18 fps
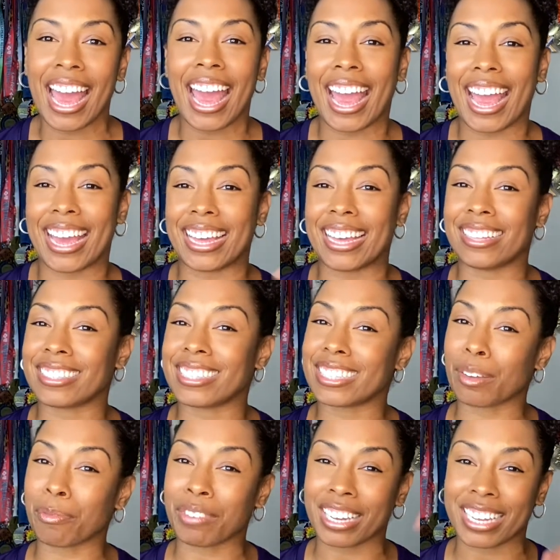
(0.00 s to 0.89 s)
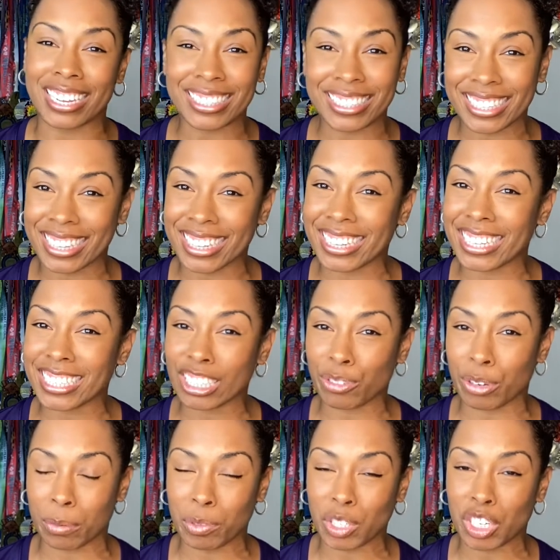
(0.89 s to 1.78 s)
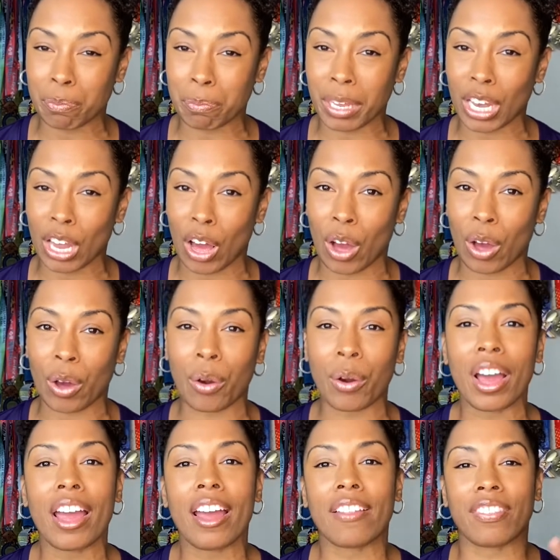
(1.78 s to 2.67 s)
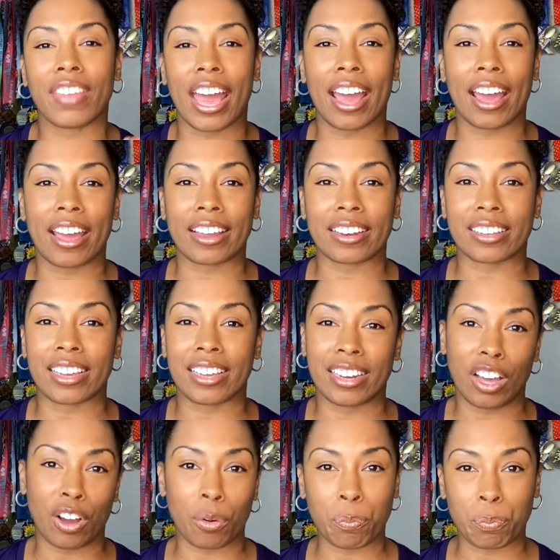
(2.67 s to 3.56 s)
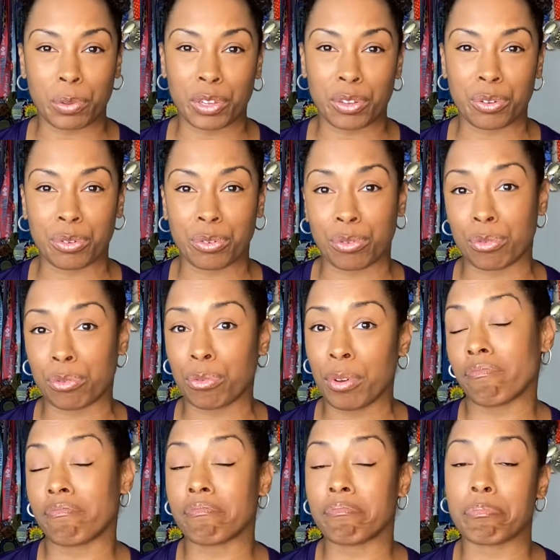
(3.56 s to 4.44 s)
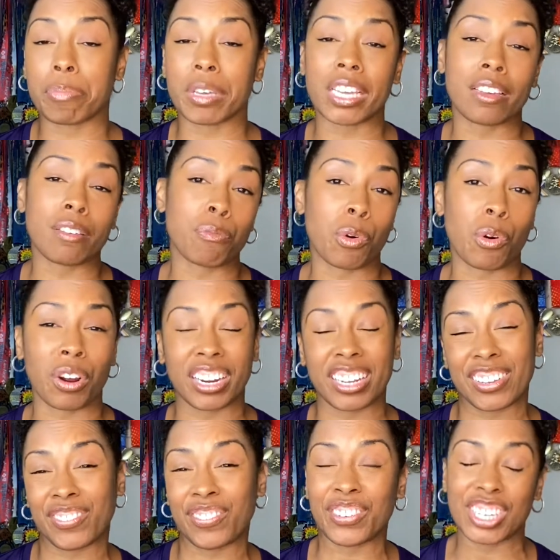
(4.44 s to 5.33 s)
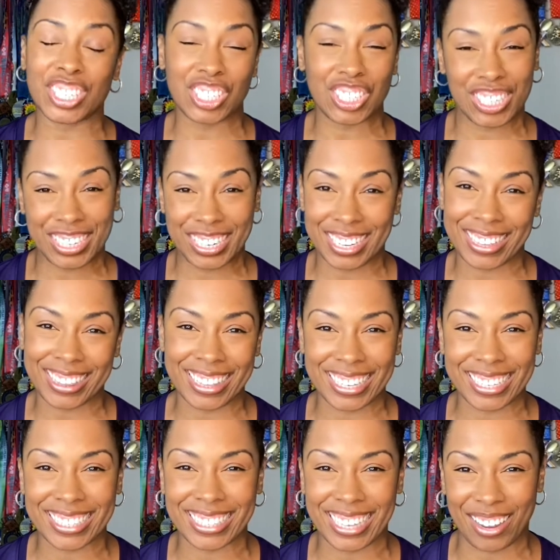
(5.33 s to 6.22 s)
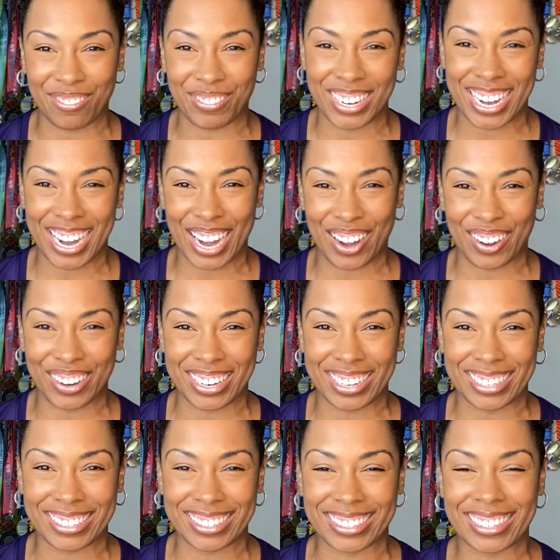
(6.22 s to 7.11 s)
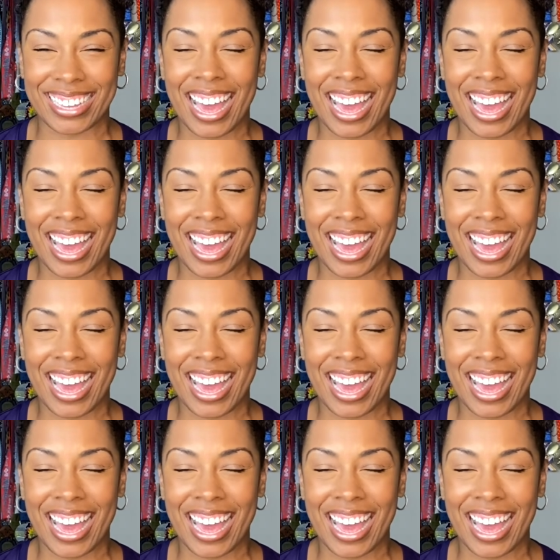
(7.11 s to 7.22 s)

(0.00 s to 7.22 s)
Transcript: and some links in the description below that can help you be more efficient in these safety areas.